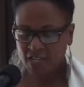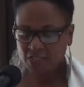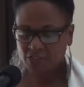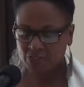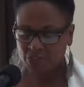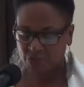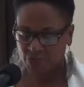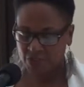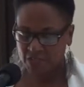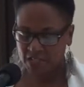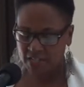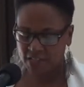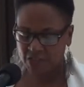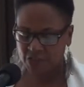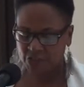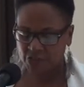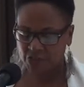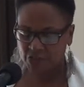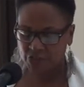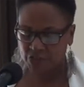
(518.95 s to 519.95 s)
So the
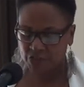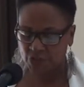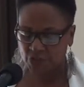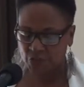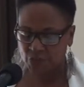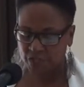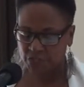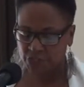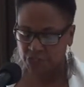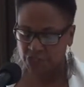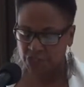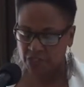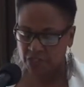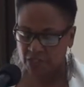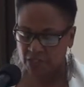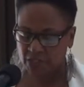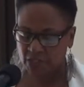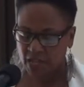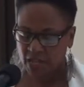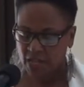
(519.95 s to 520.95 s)
answer to the
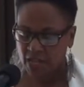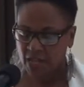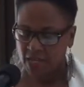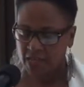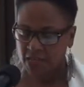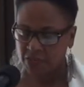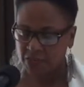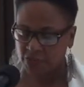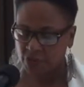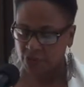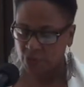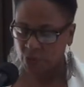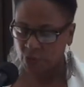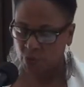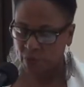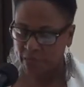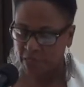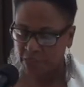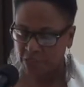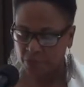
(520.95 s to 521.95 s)
question, is there a
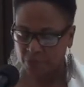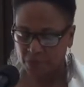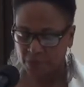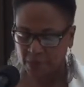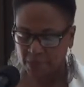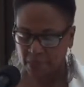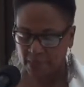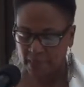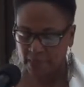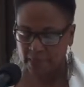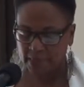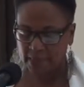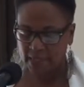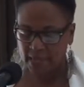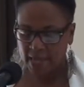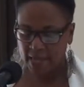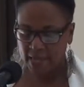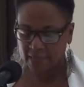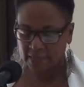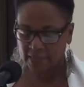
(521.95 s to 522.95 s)
way to
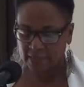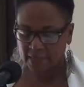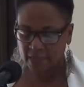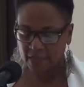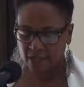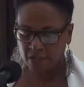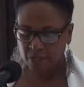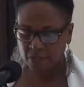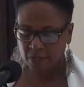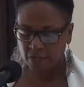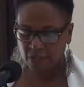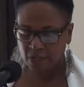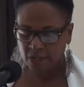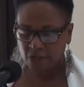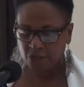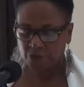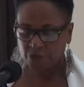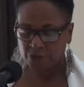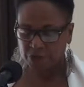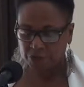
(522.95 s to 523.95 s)
politely ask them
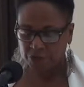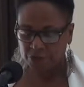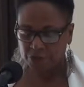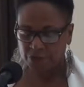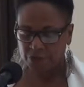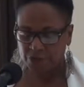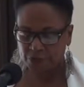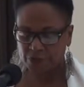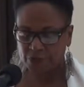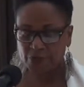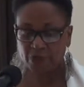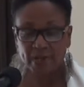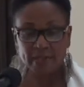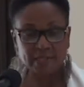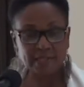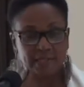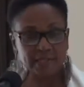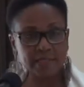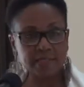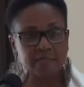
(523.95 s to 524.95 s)
for different
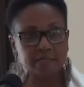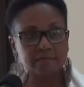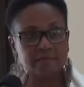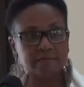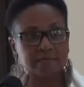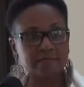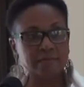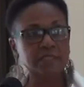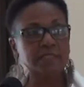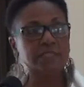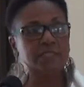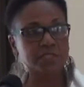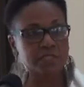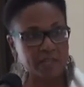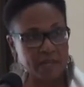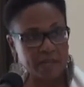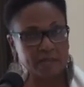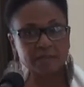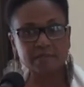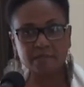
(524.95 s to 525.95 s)
phrasing, is
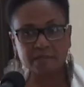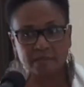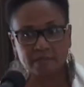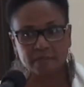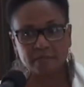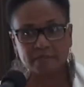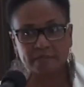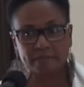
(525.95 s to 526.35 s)
yes.